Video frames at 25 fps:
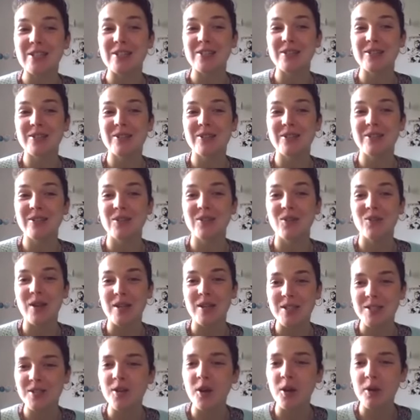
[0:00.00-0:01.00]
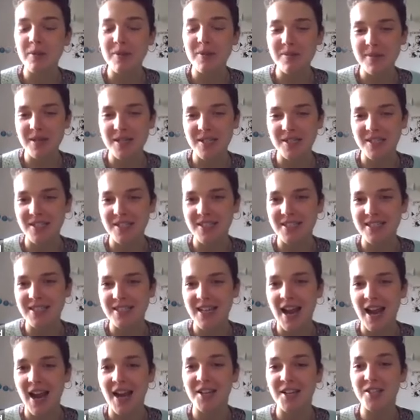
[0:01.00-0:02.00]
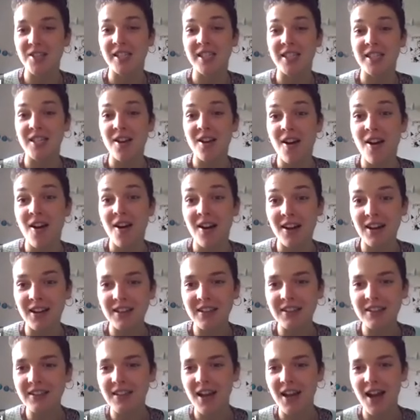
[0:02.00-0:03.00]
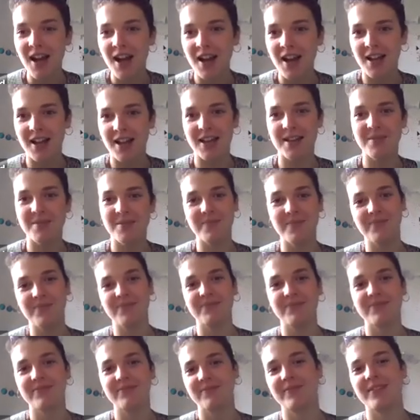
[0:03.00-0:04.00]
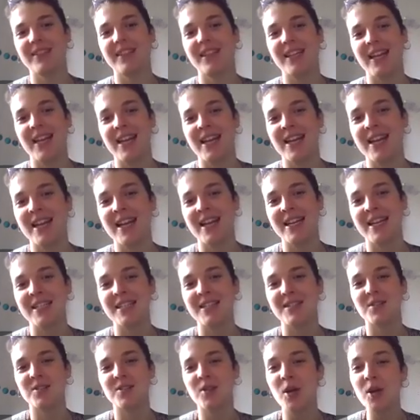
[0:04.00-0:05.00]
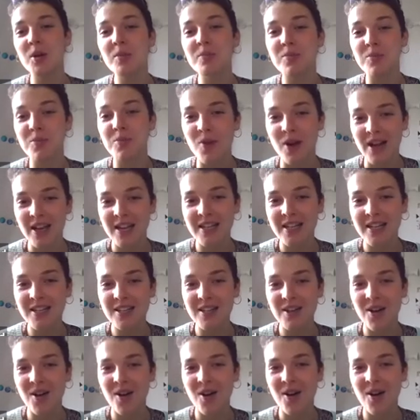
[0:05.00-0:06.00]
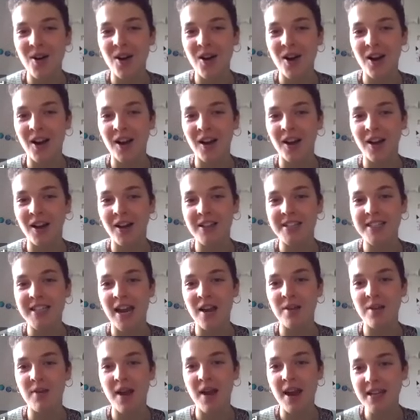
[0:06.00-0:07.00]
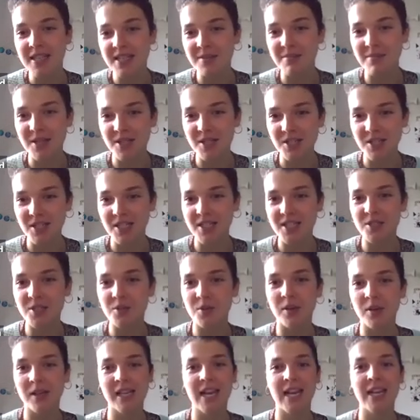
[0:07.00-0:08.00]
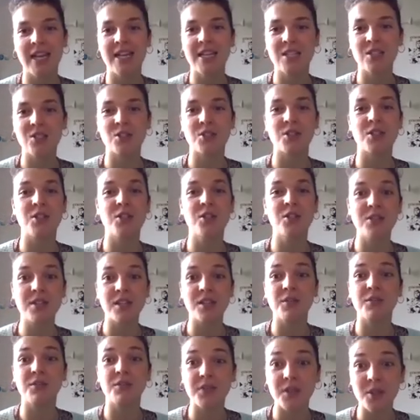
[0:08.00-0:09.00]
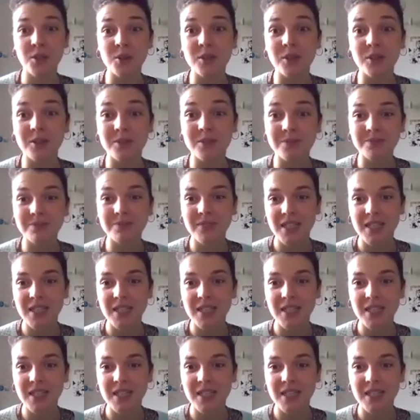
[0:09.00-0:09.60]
you what scope emissions actually are. And scope 1 are direct emissions related to using fuel.